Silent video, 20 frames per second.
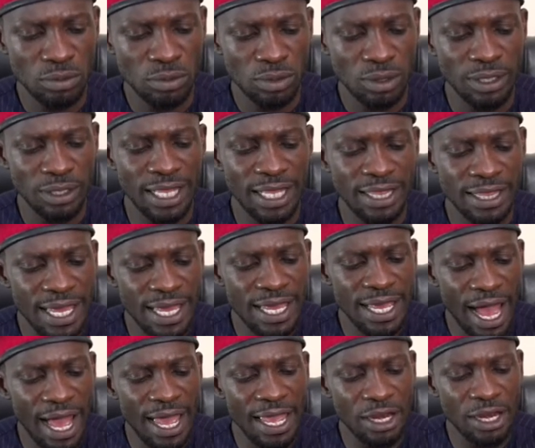that they
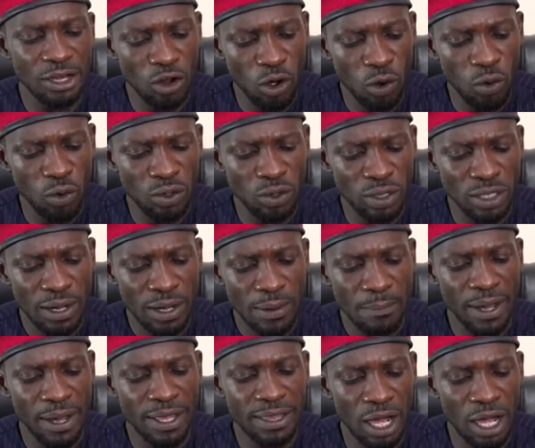are endowed
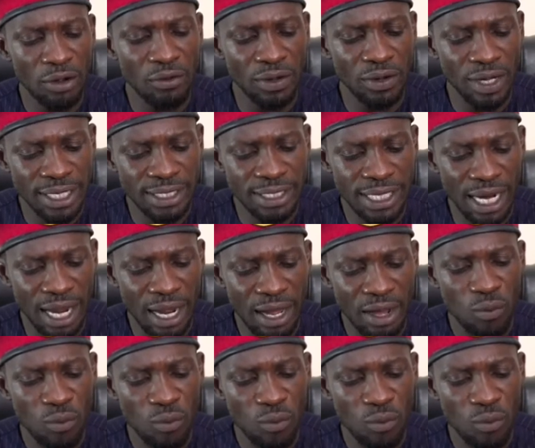by their Creator